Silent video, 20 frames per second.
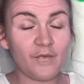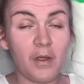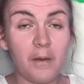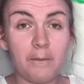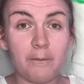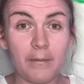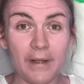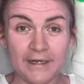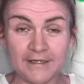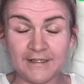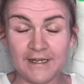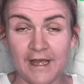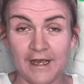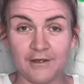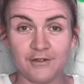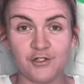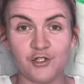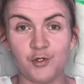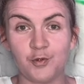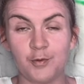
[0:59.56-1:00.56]
By now,
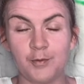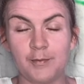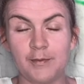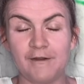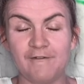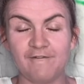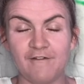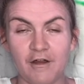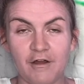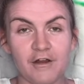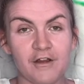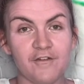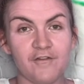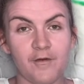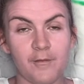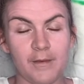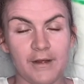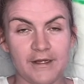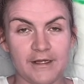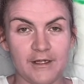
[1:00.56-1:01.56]
you would be very
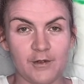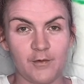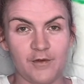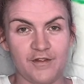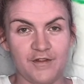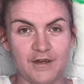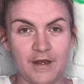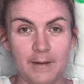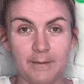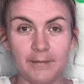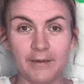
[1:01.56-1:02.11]
familiar with number